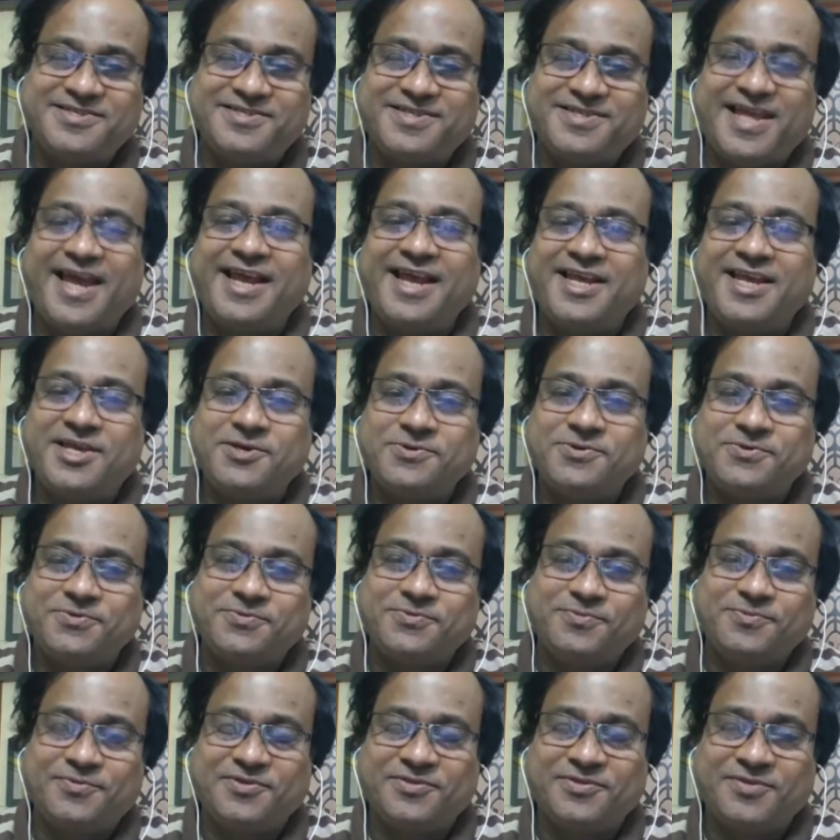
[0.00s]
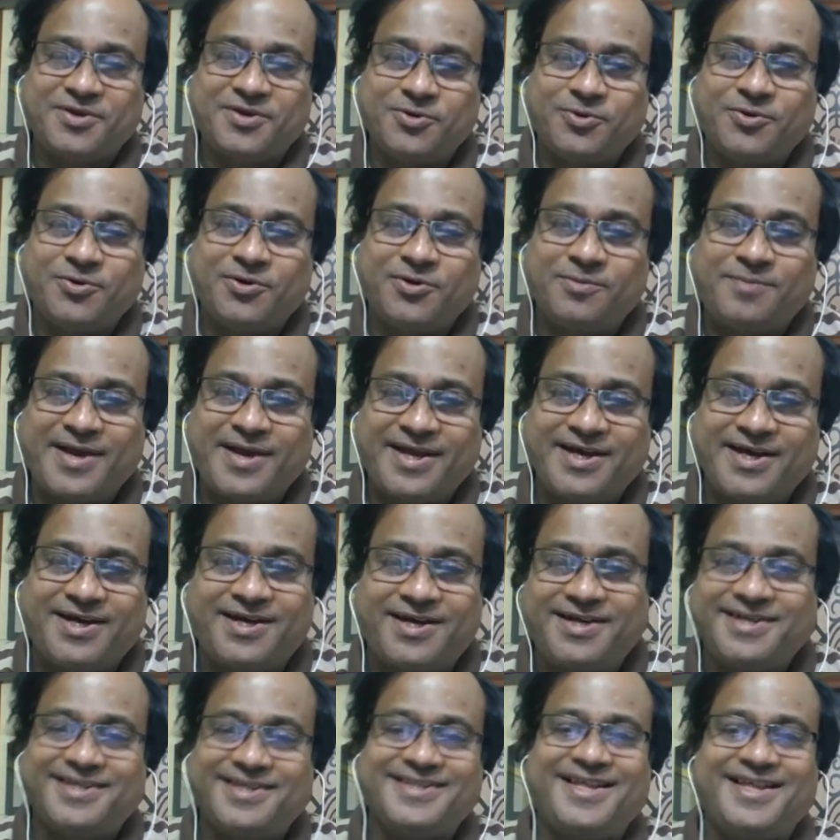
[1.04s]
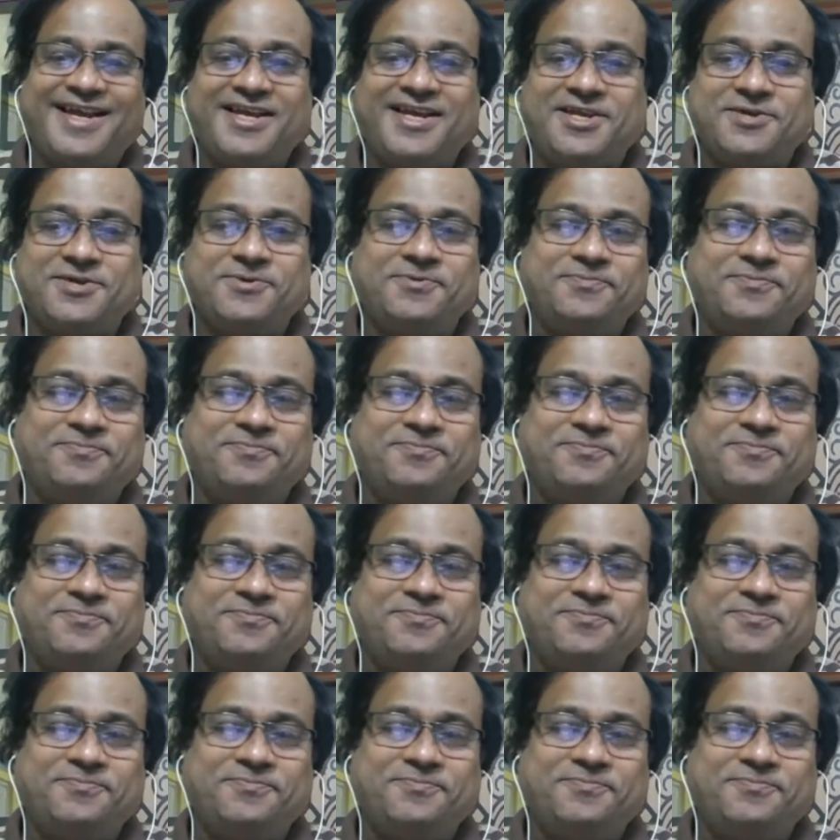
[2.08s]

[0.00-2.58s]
Thank you from the core of my heart. Thank you.